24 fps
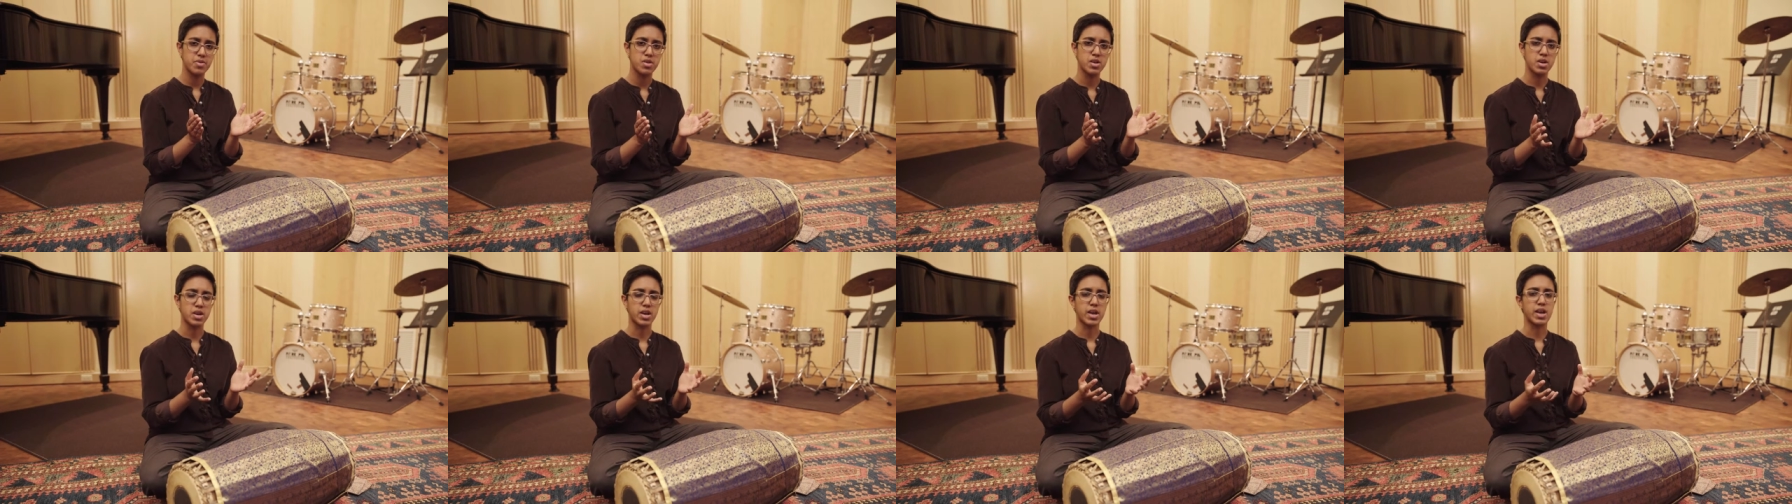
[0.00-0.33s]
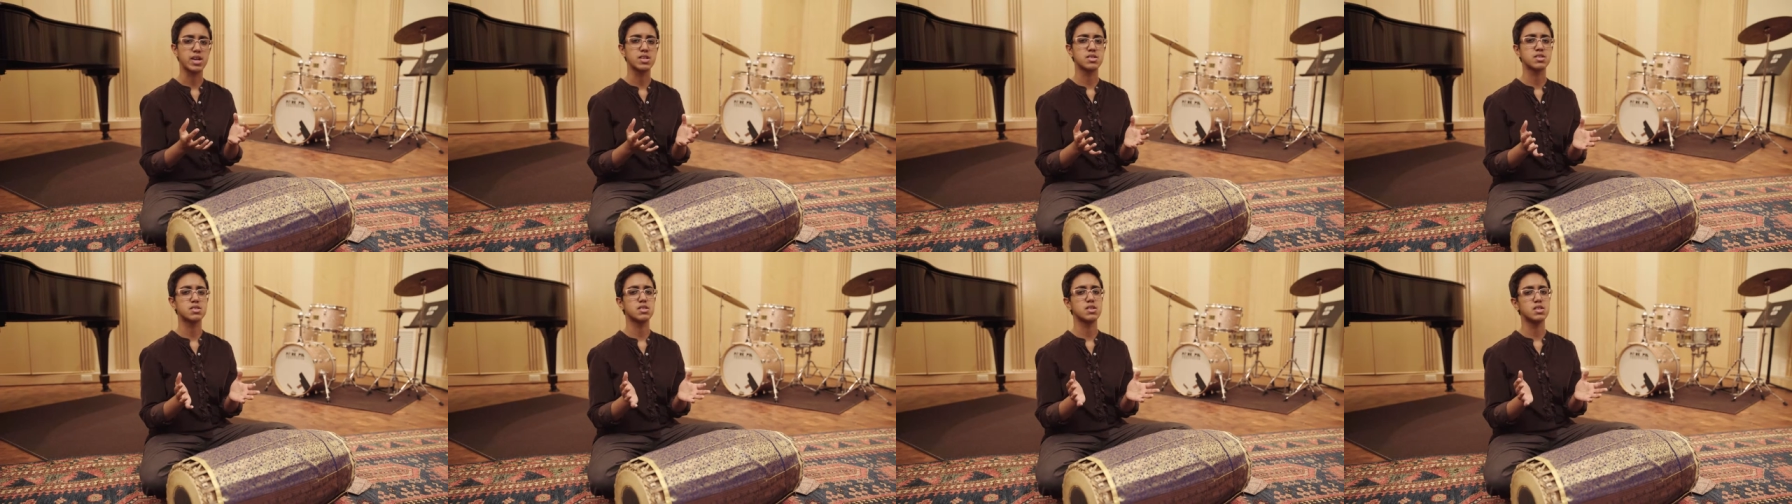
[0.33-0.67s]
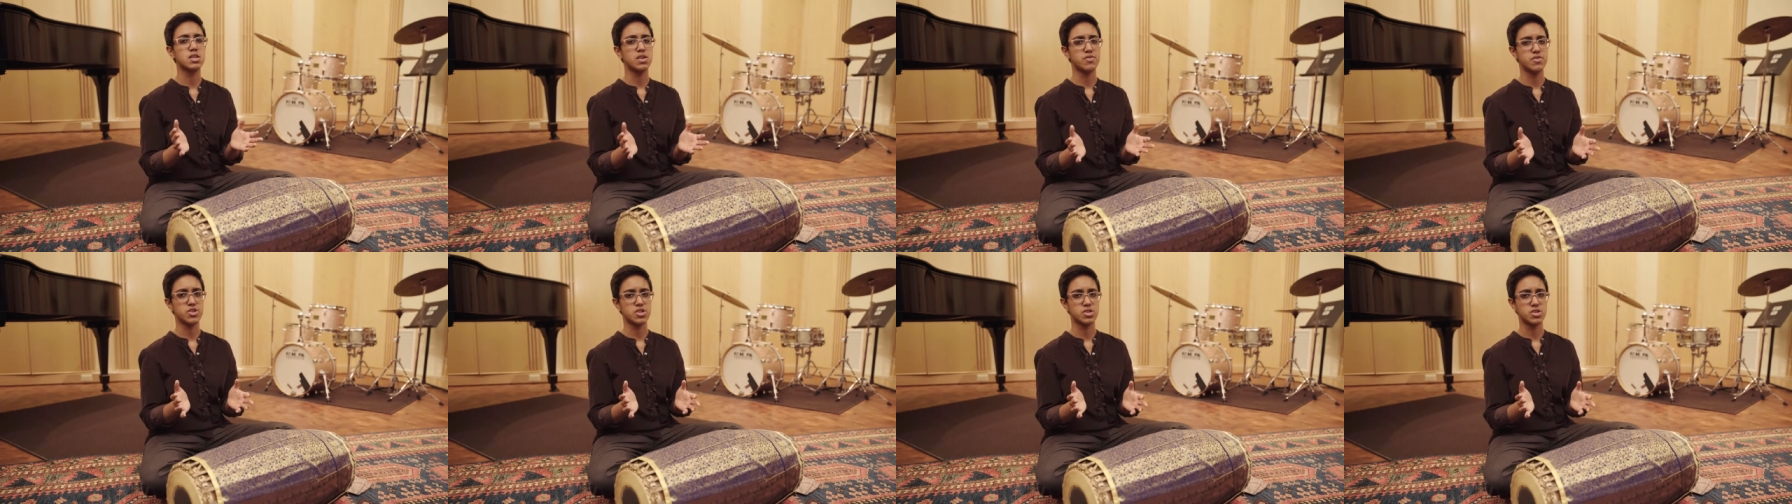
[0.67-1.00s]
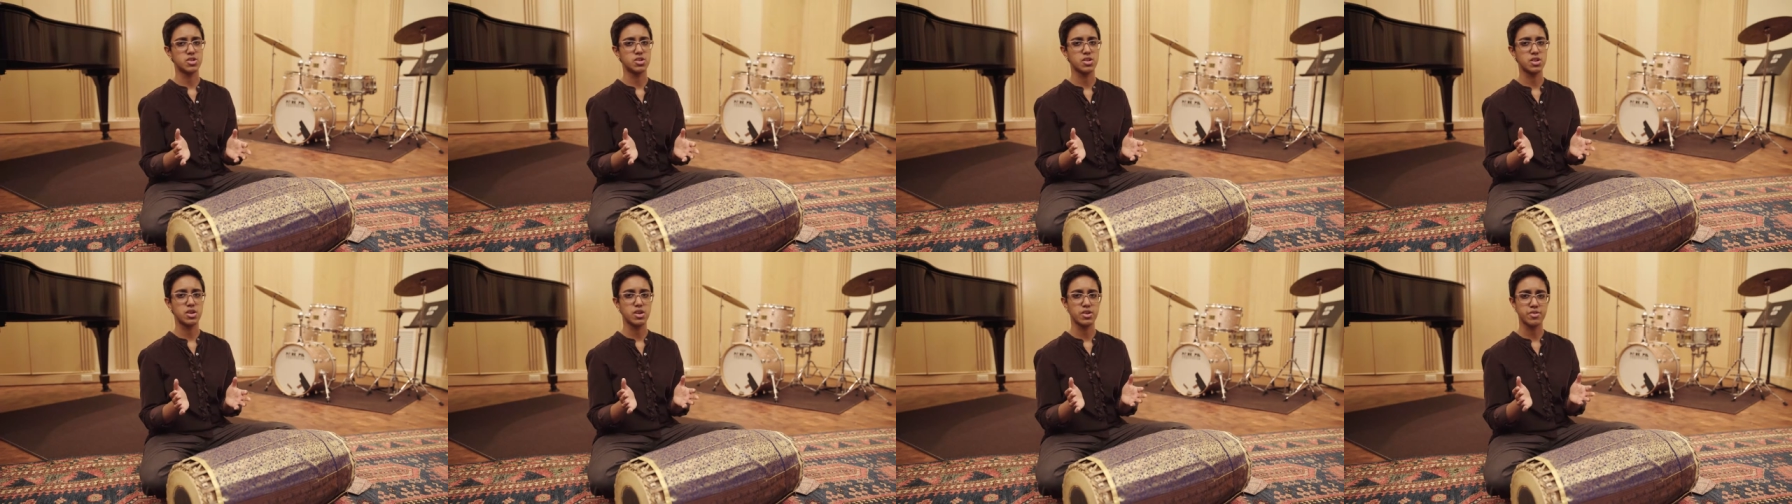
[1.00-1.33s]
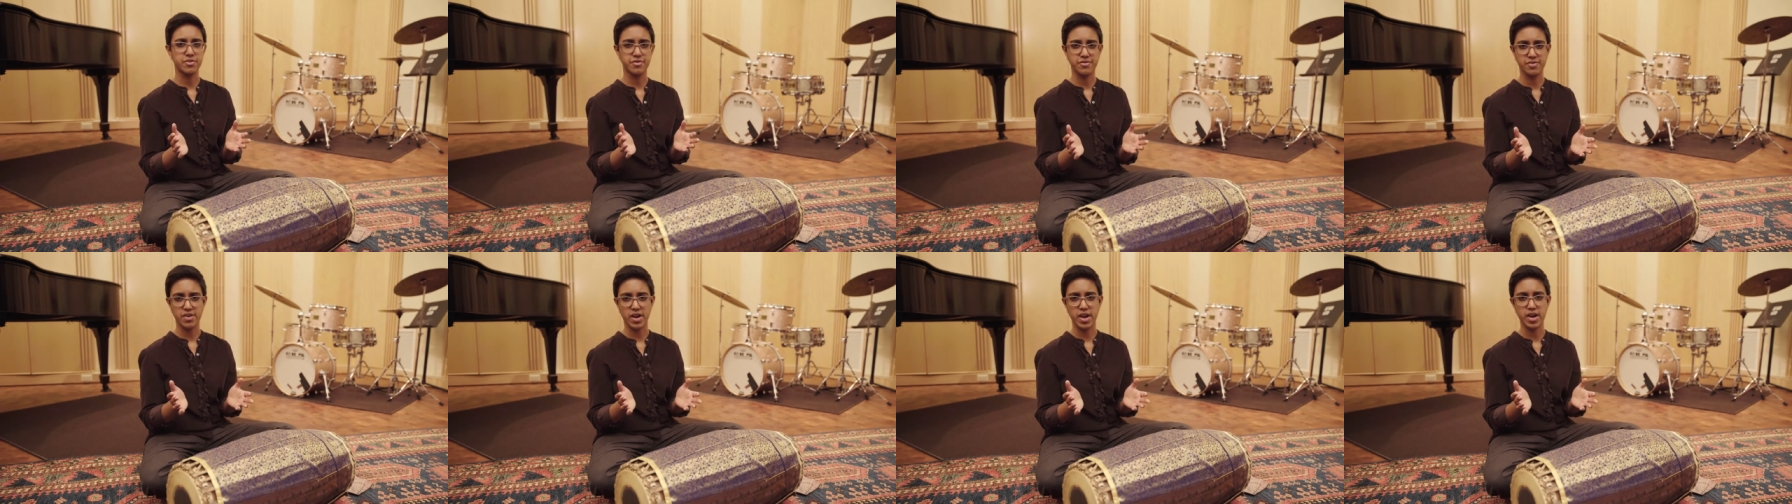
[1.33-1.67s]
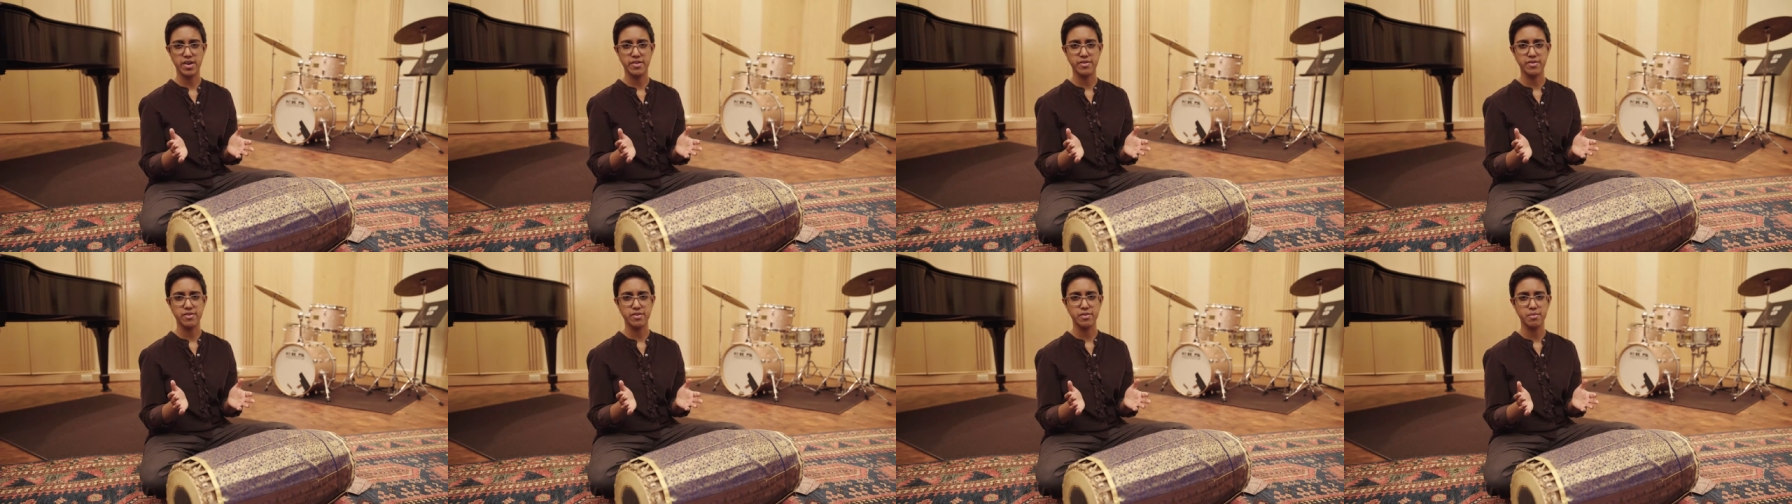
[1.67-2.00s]
against a division of
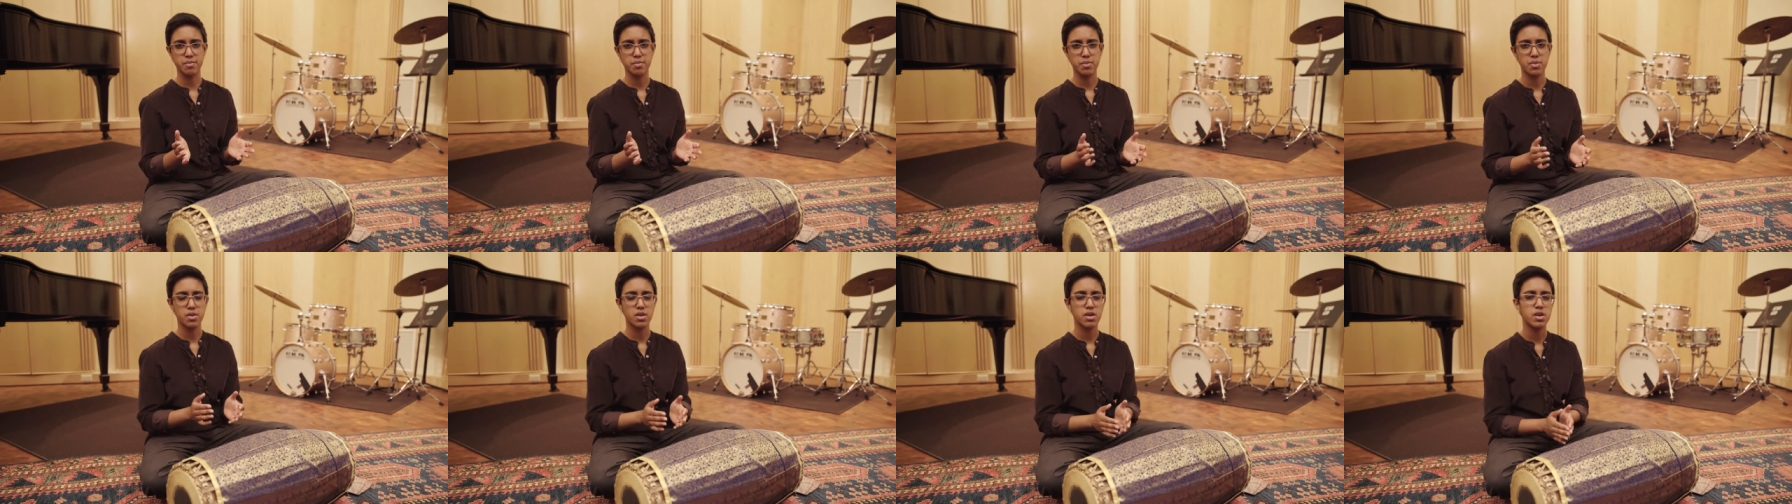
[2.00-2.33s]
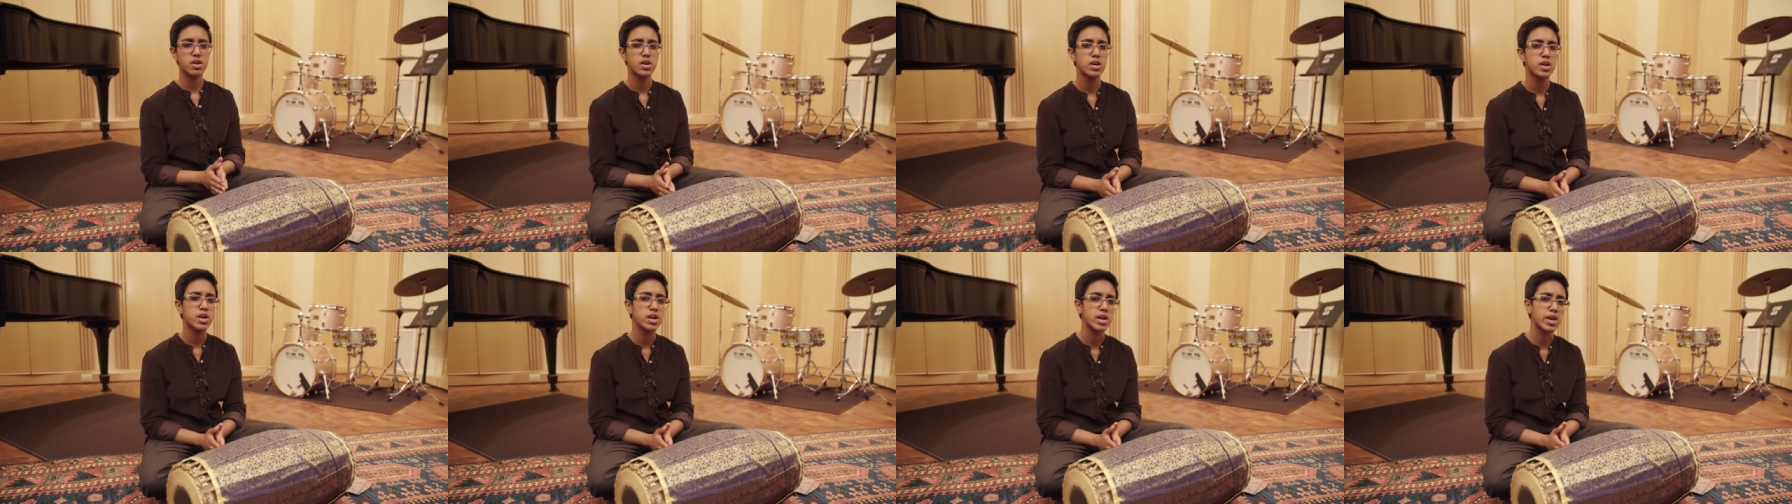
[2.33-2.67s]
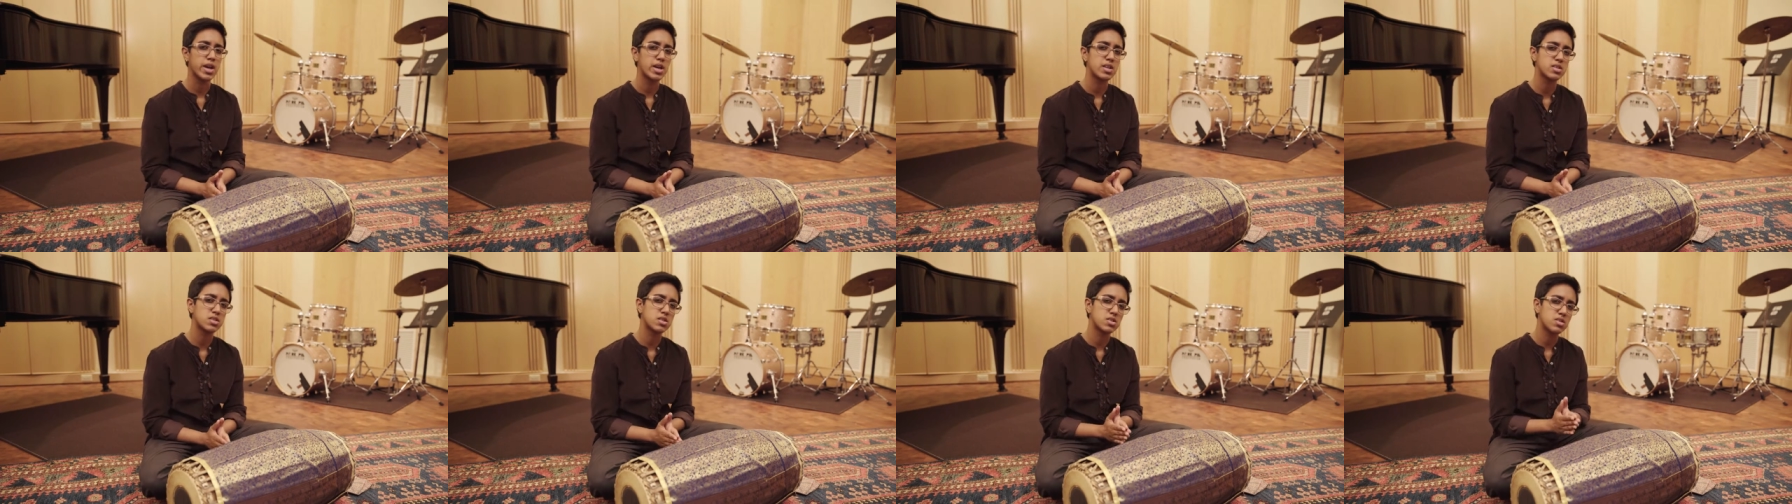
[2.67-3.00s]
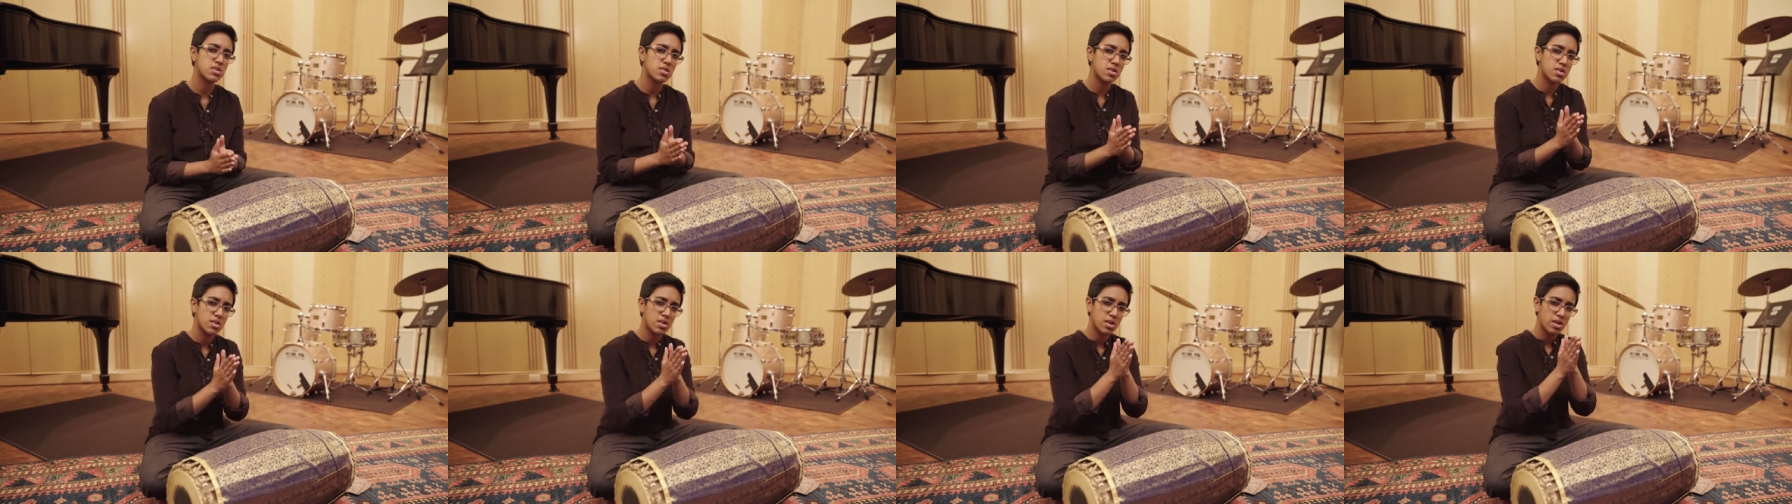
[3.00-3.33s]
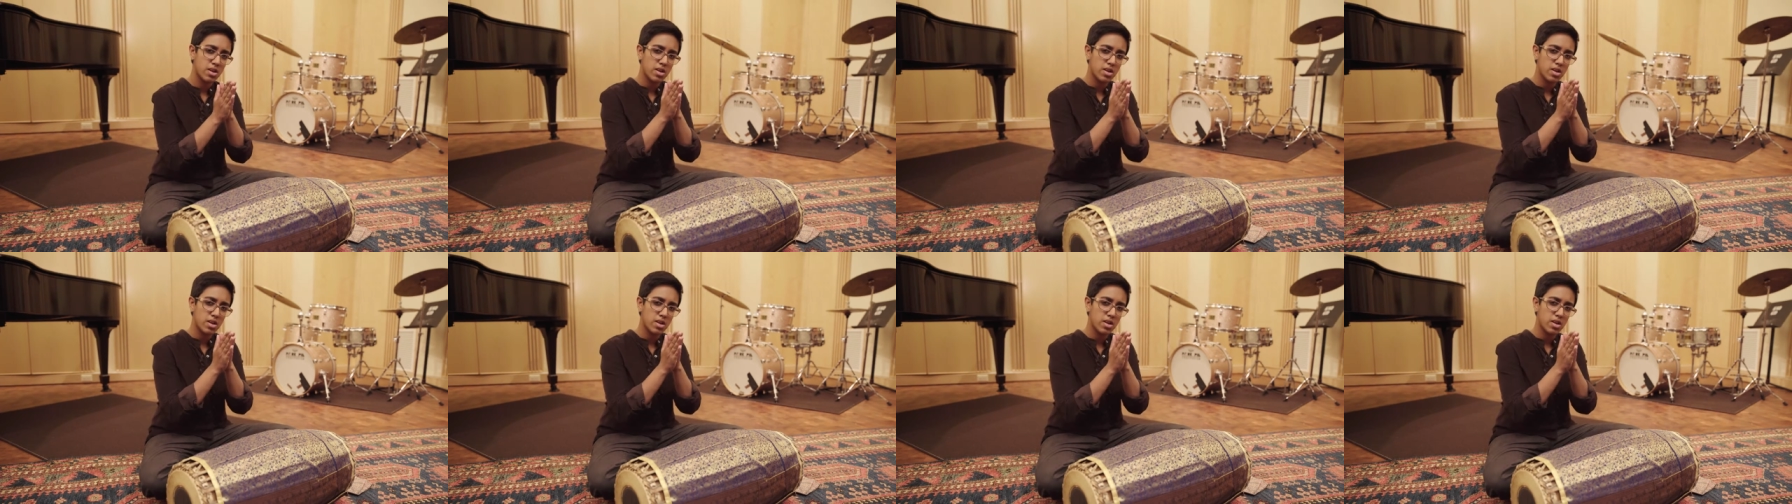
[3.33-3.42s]
5, against